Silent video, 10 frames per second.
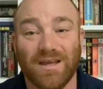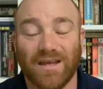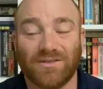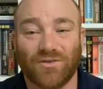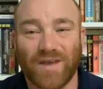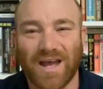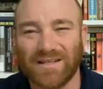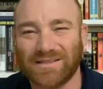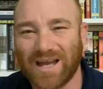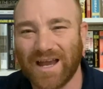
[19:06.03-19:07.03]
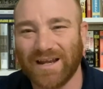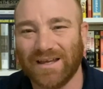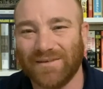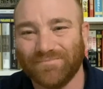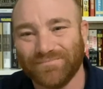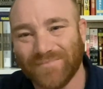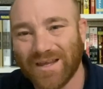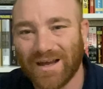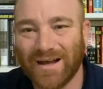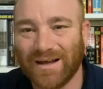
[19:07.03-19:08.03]
And so that is kind of,
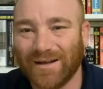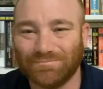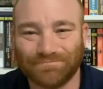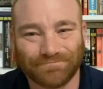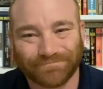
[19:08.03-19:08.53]
um,